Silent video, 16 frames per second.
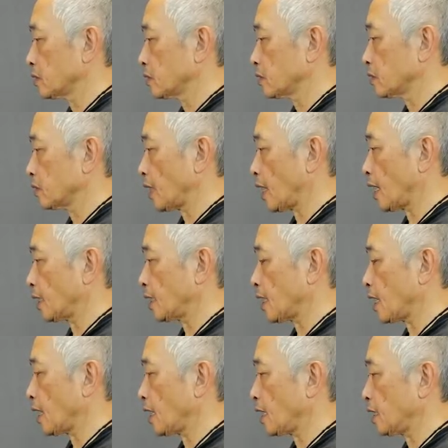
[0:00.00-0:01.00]
To add
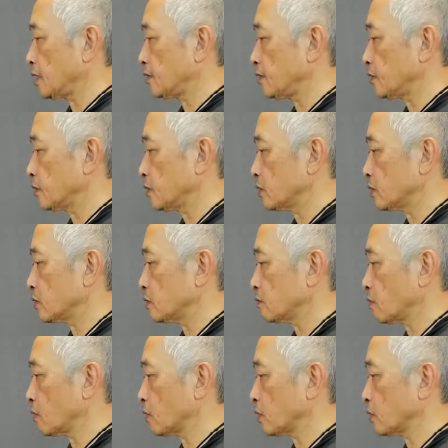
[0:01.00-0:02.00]
life to
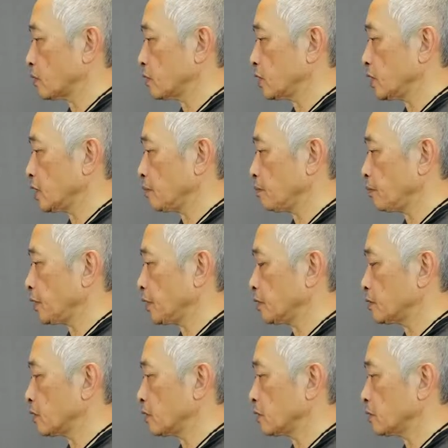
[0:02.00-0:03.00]
water, you need
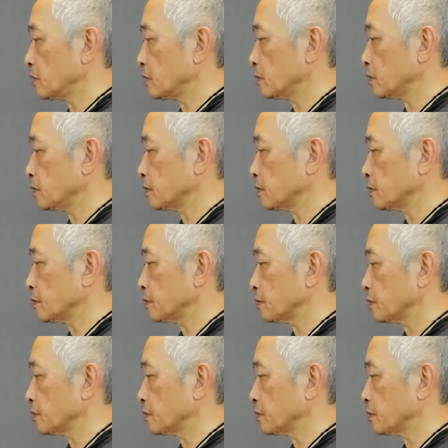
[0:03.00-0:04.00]
mineral.
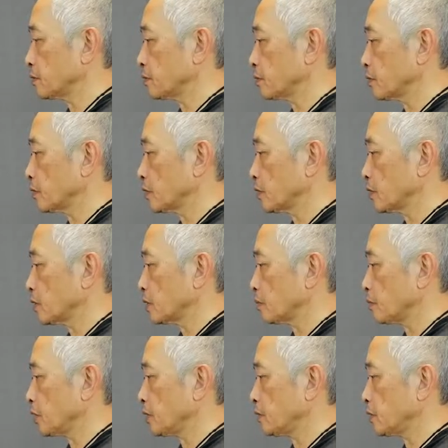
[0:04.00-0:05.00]
The
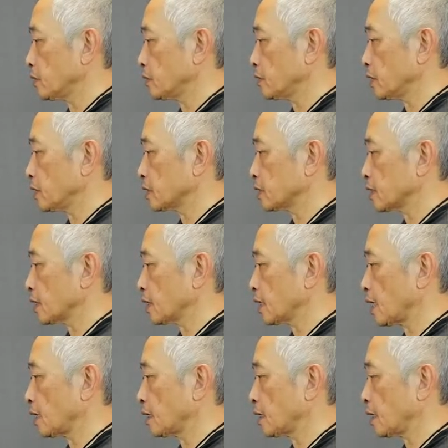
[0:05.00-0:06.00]
mineral is the
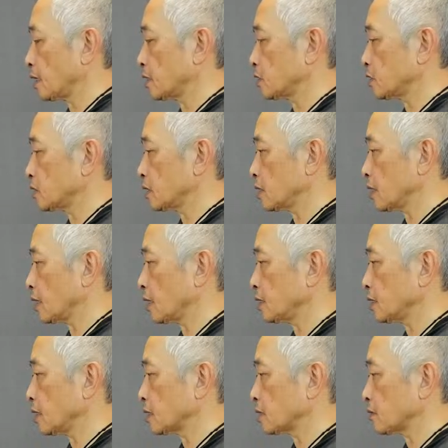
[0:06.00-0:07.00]
lung energy line.
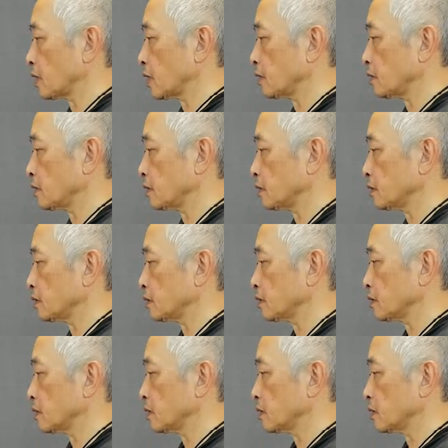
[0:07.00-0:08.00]
That's why
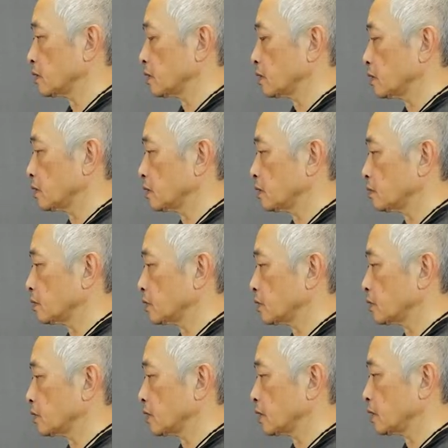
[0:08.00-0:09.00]
we're
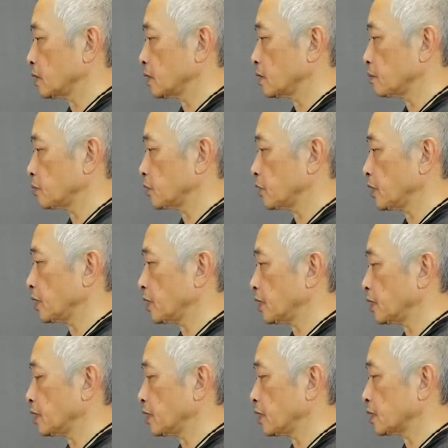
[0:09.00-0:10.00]
doing the
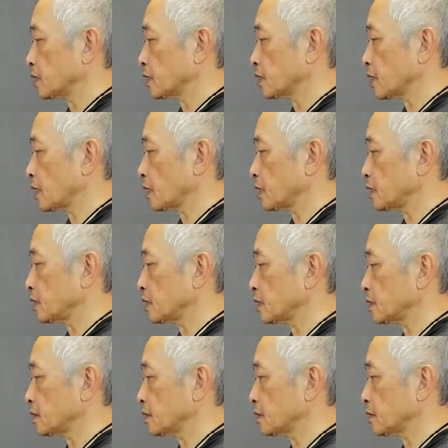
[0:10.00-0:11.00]
breathing exercise,
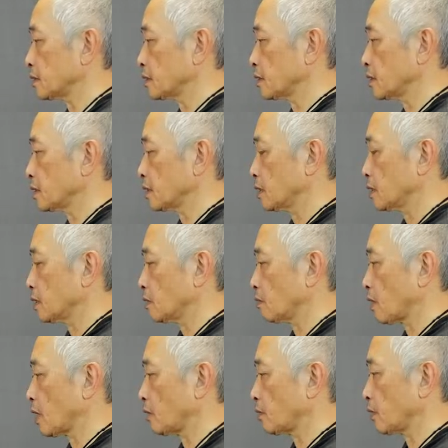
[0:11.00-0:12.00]

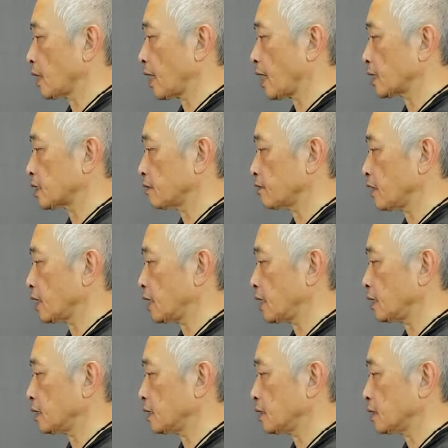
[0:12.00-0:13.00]
why we're
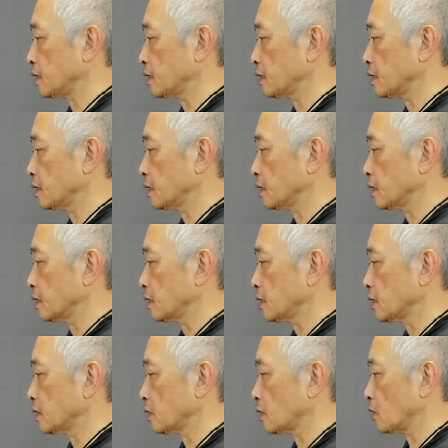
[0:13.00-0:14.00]
activating
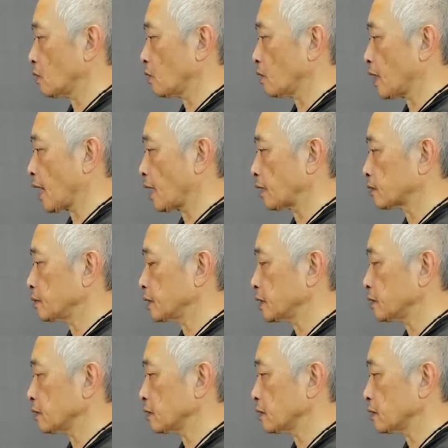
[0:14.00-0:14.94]
the lower abdomen,